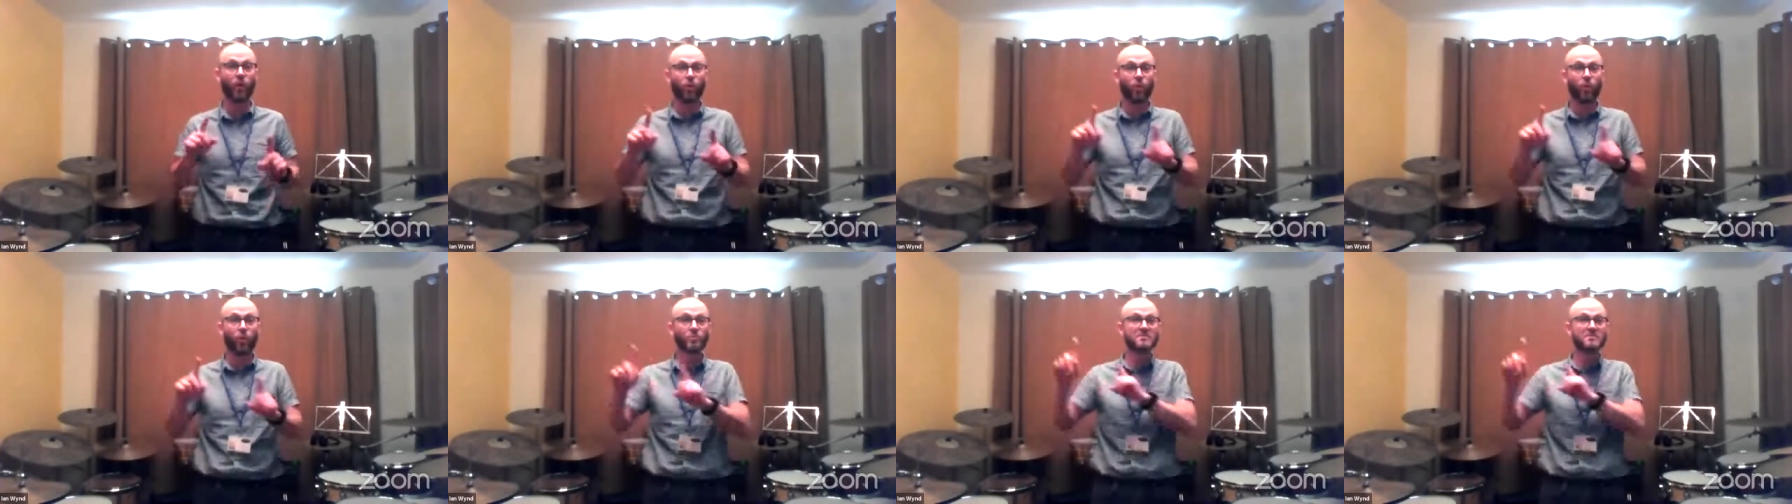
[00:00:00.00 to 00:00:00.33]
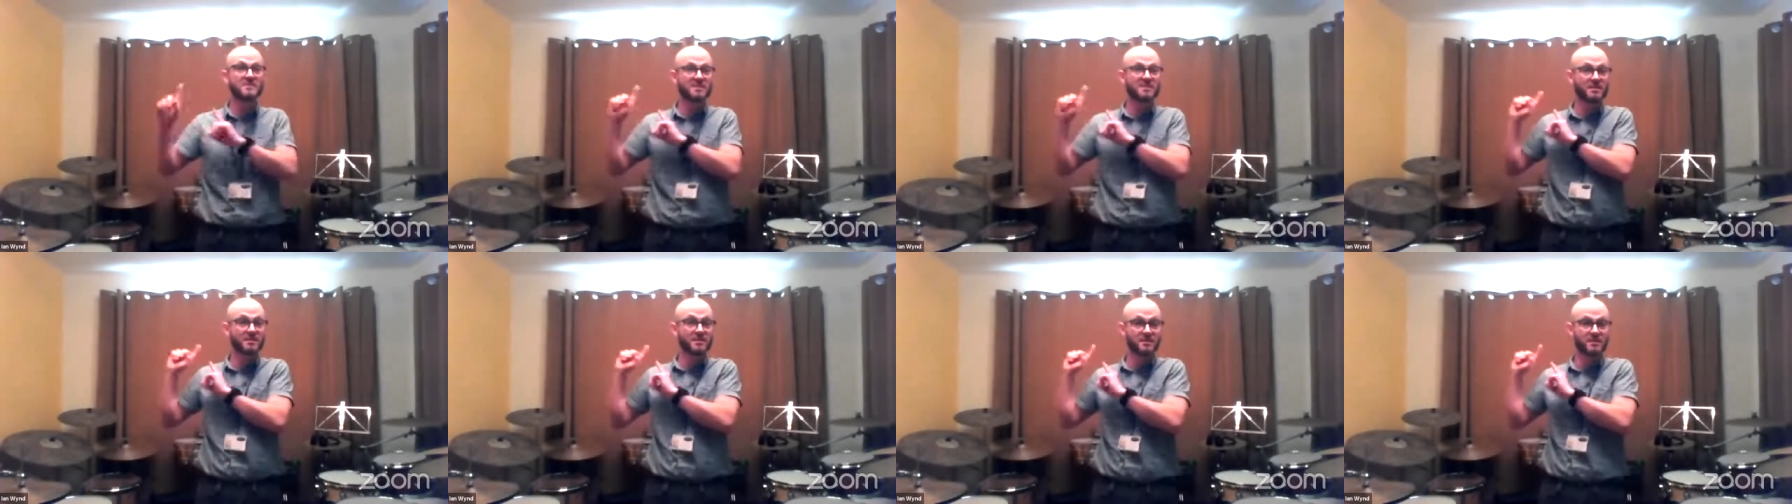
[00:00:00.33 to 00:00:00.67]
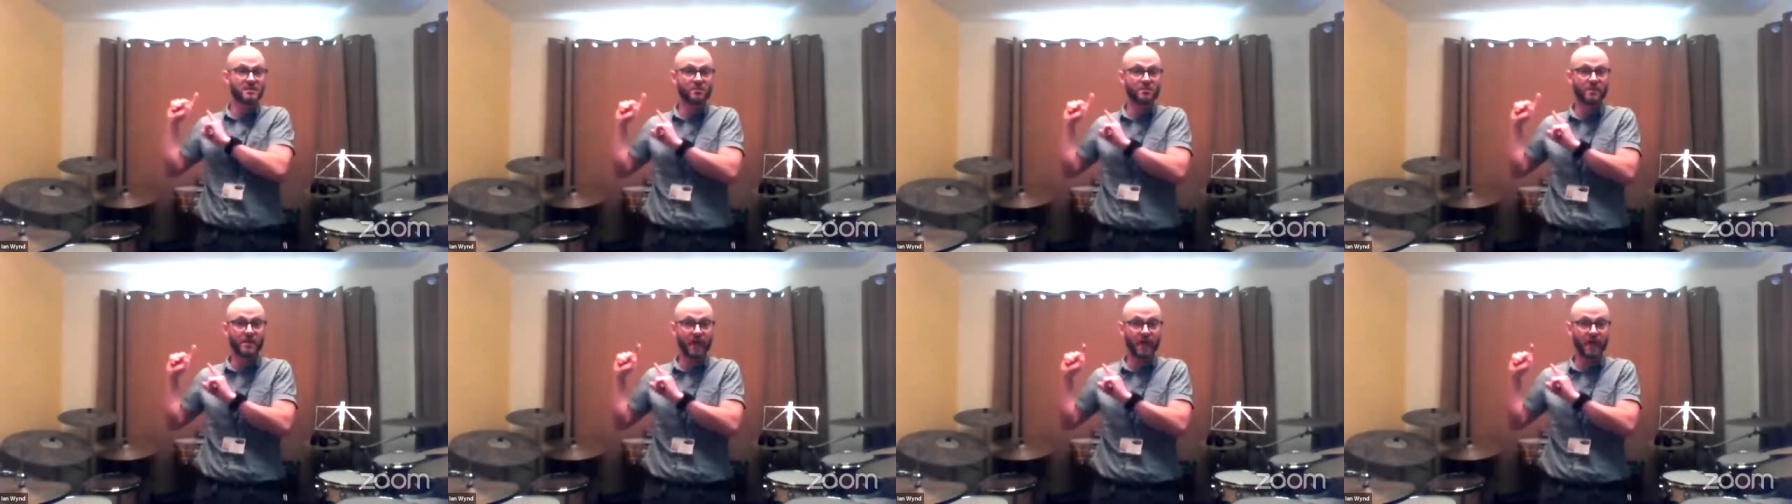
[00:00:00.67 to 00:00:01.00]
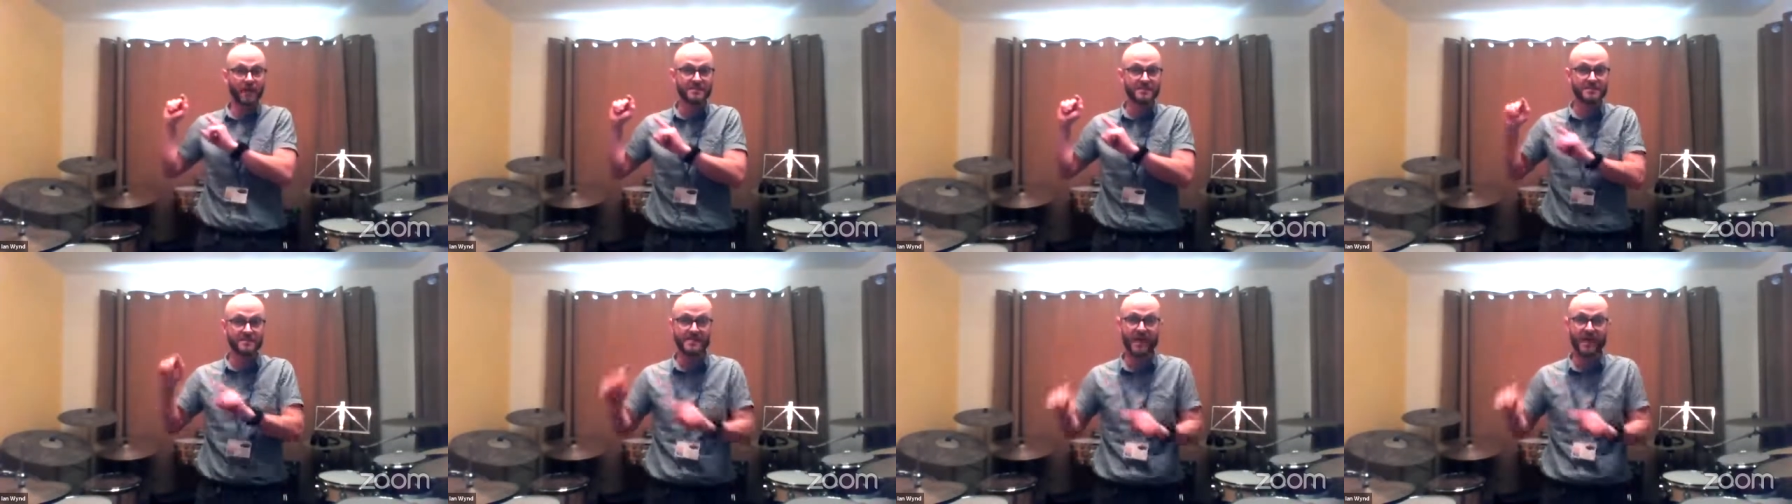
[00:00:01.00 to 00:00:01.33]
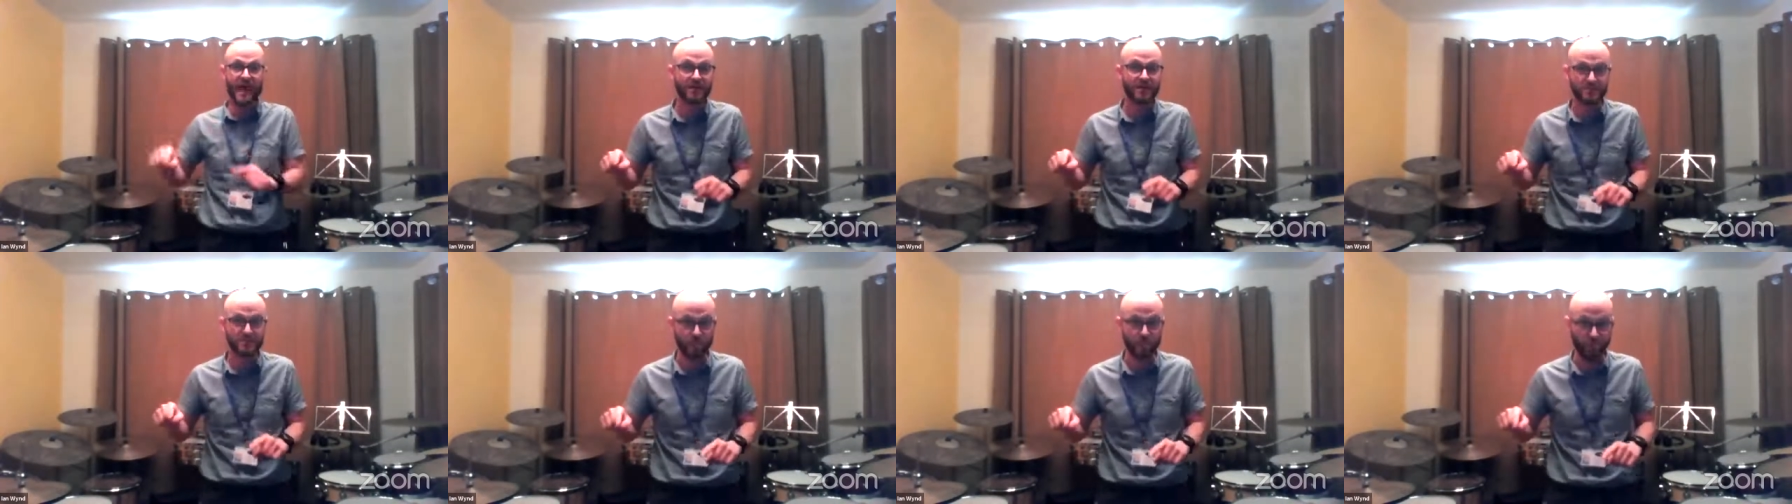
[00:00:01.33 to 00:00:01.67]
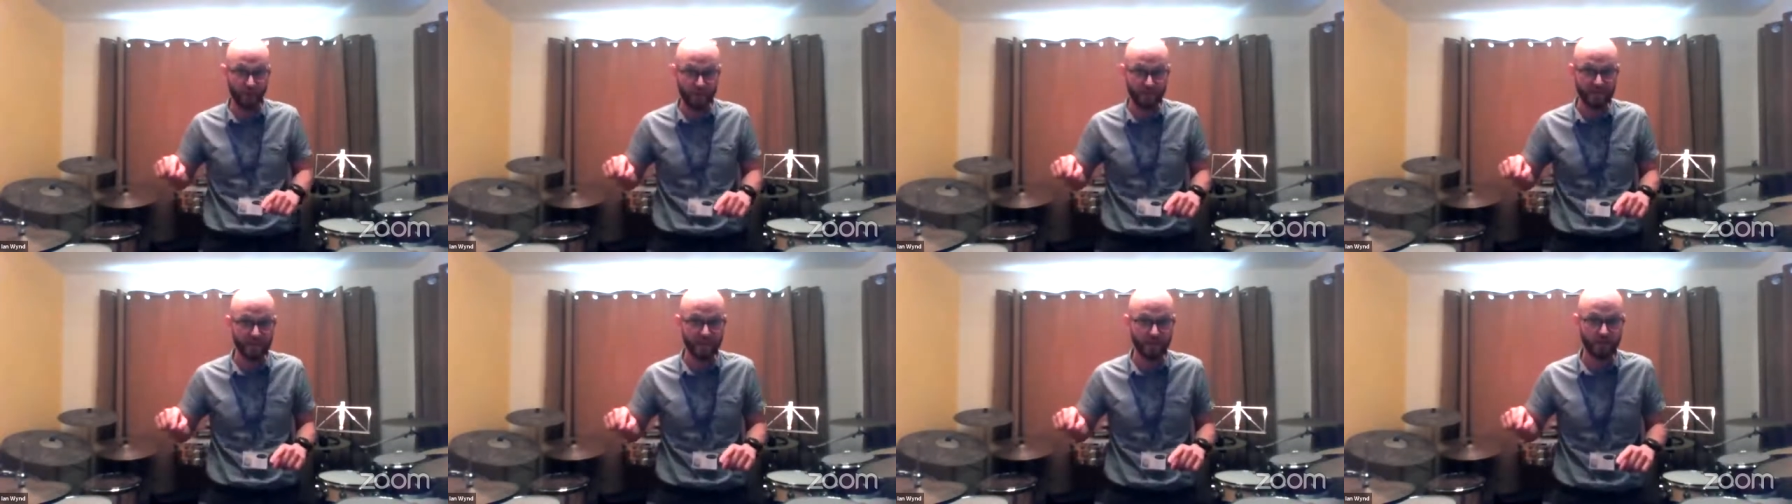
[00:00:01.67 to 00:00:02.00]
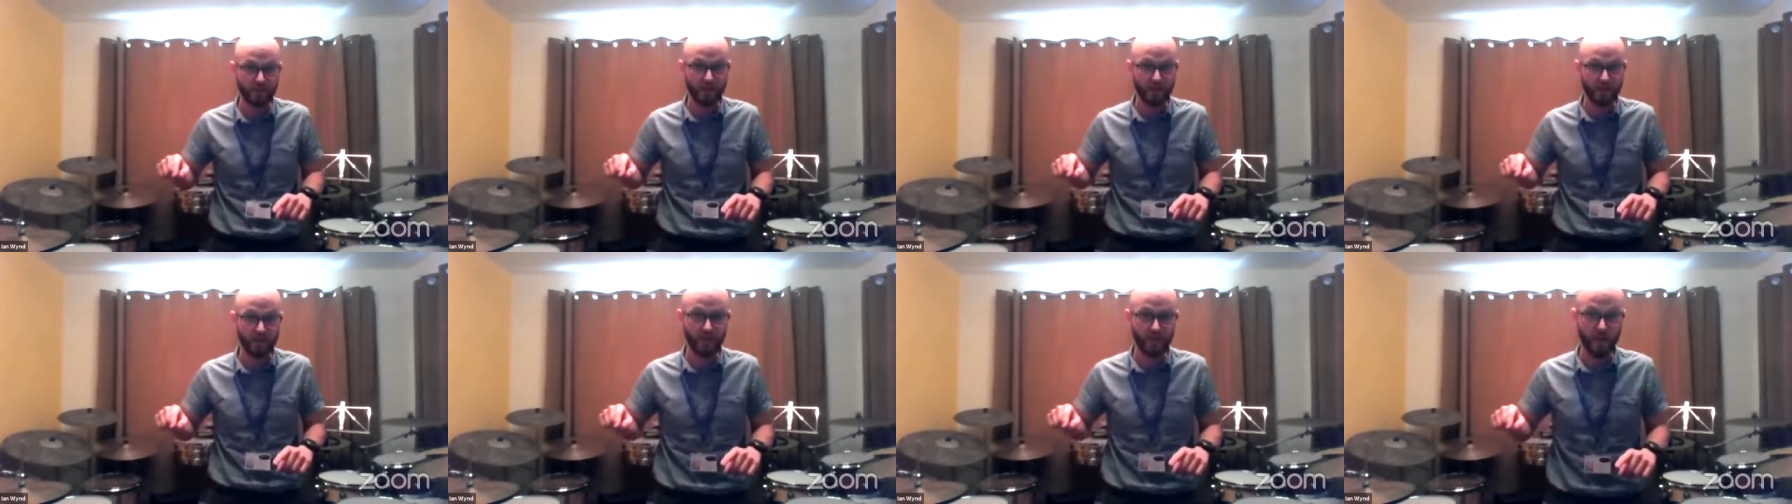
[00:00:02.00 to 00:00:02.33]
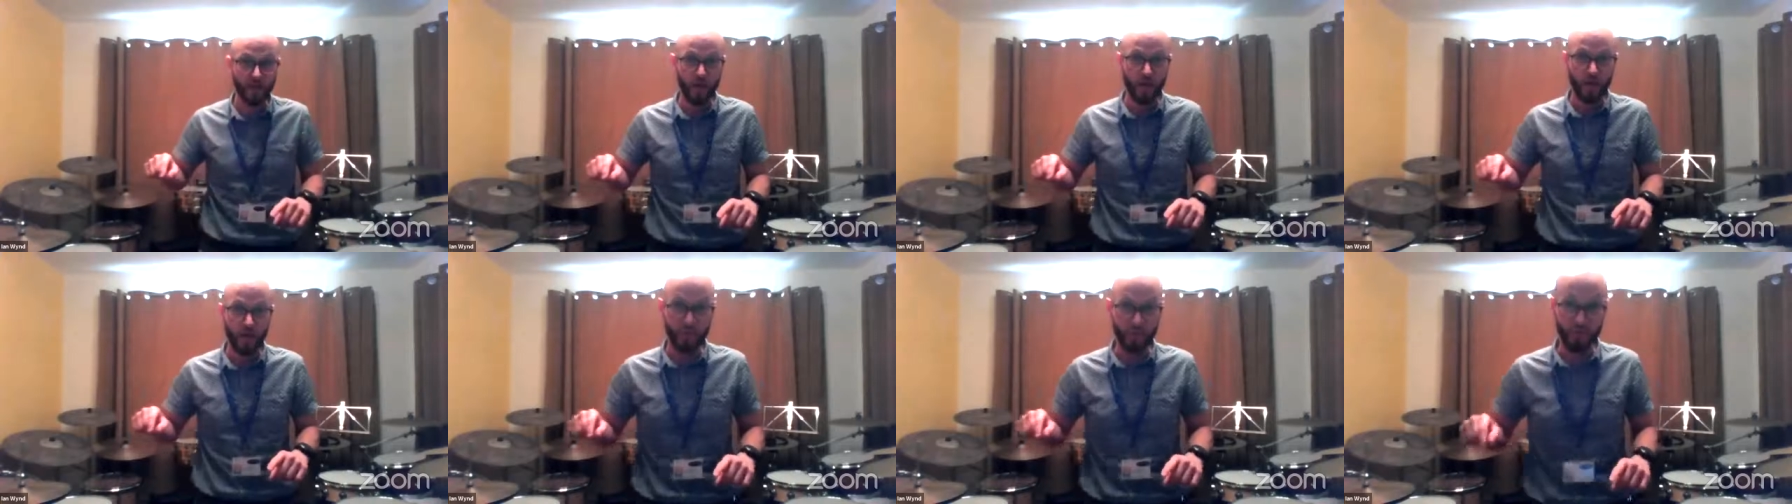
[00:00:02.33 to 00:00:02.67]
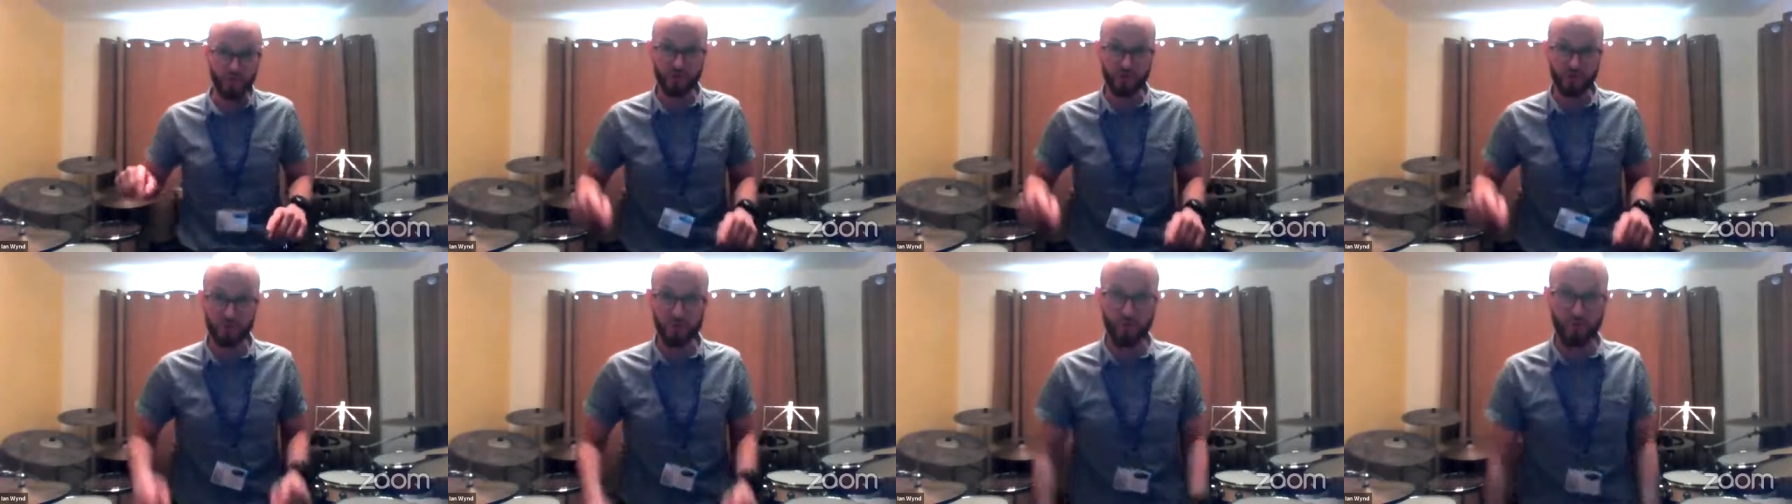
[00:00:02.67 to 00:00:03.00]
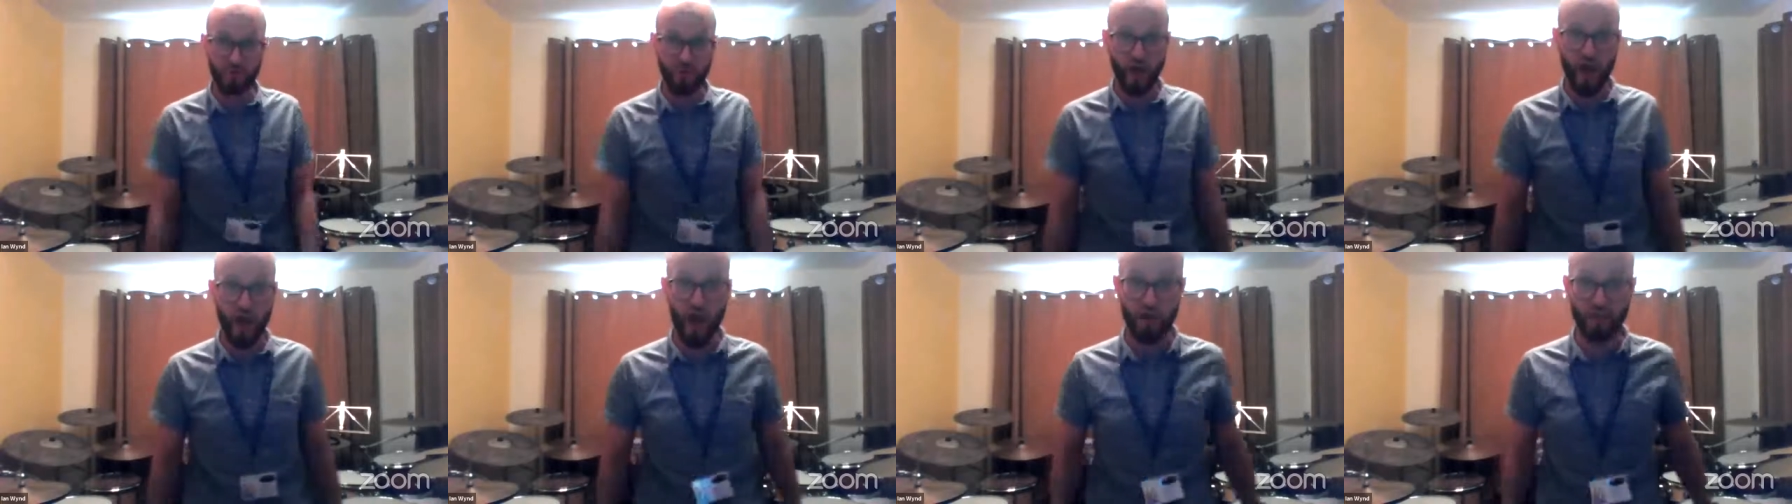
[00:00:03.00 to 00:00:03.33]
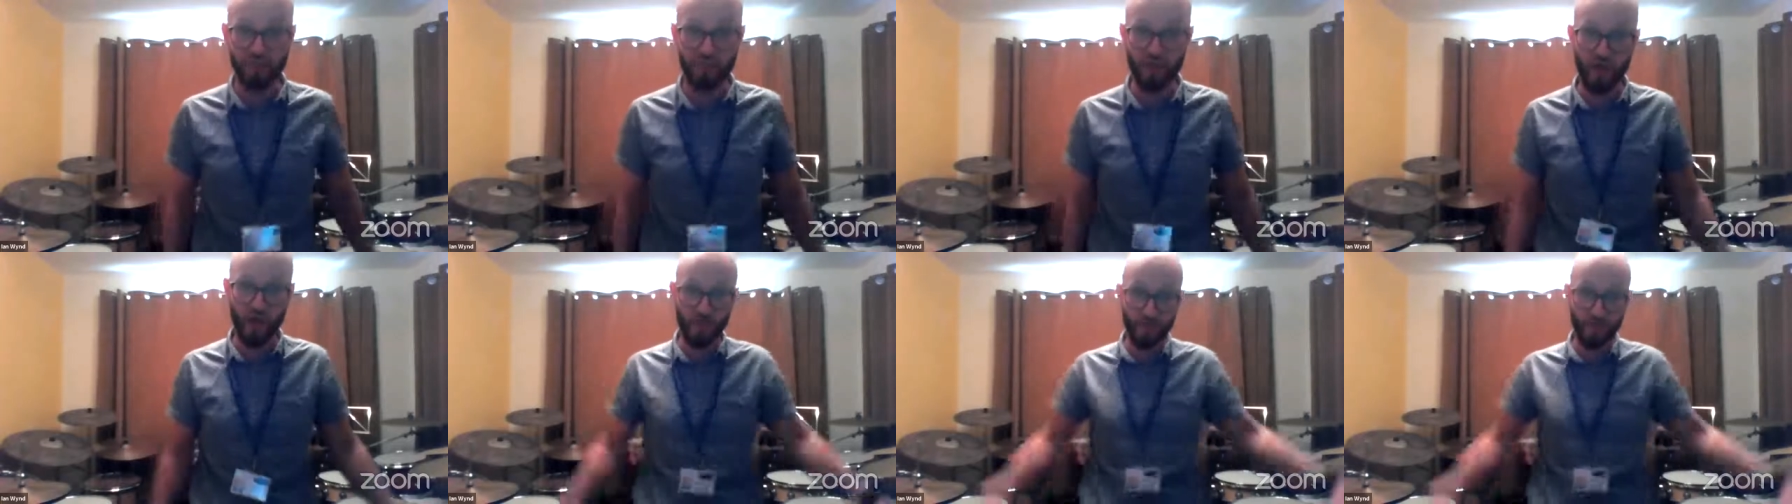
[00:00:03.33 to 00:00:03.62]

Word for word: I won't see you guys next week because we're on half